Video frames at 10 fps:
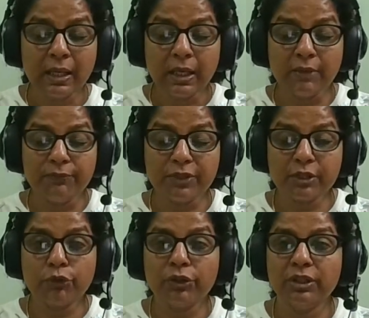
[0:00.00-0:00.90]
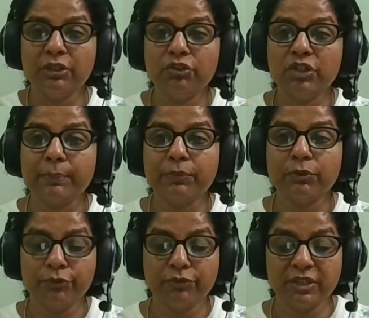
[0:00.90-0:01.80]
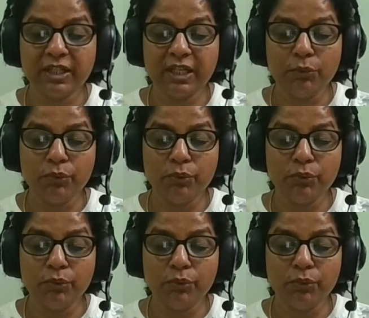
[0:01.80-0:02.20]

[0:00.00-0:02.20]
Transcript: in first corinthians chapter 15